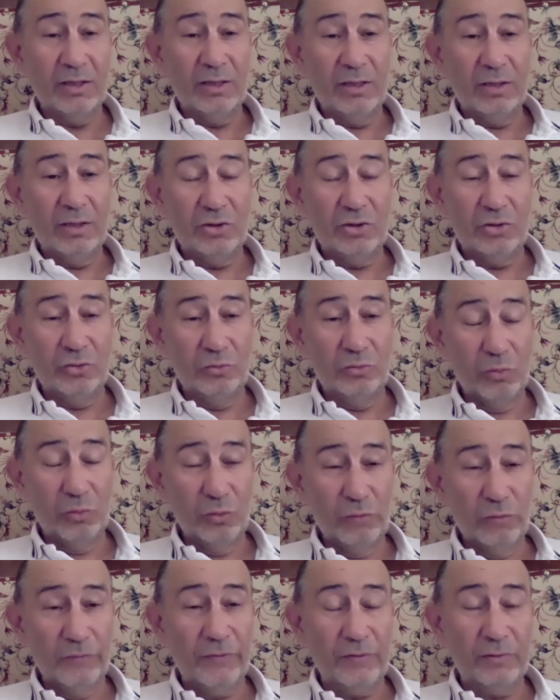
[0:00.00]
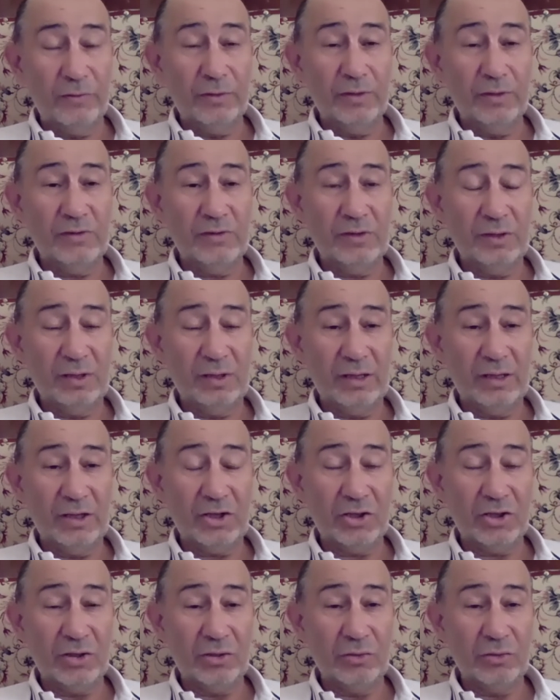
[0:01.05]
to move in the
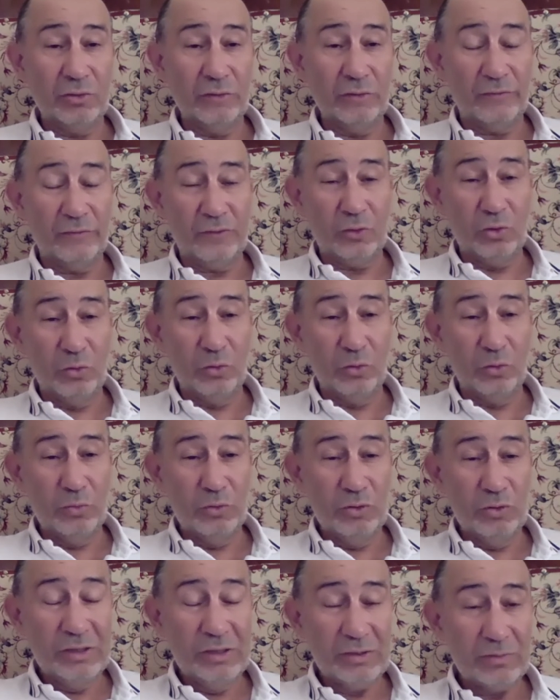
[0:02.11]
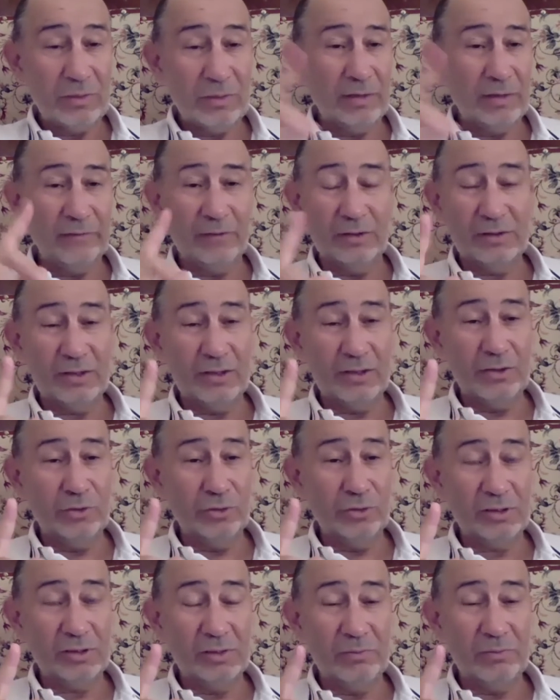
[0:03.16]
direction of communism. I will say not
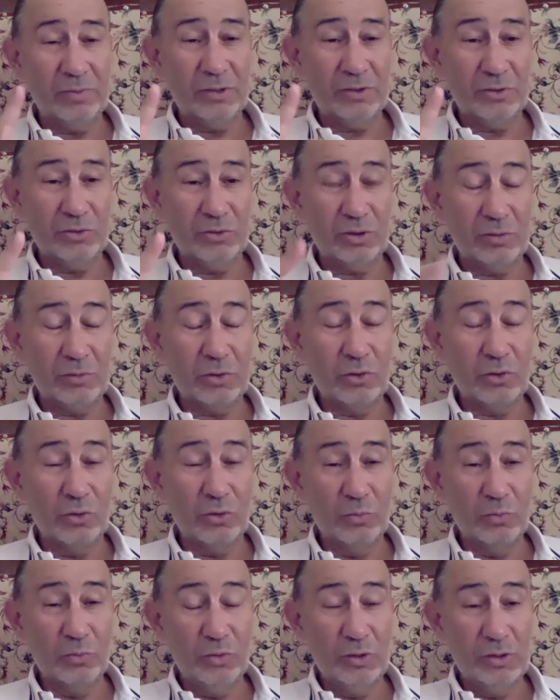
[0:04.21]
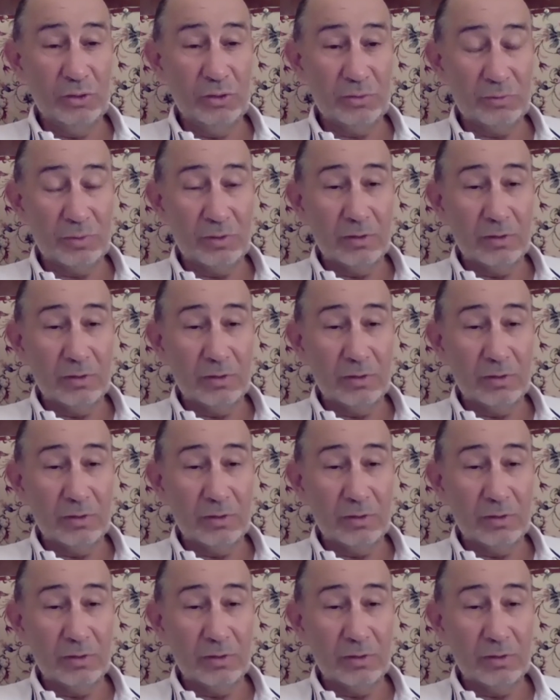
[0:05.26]
simply socialism, communism.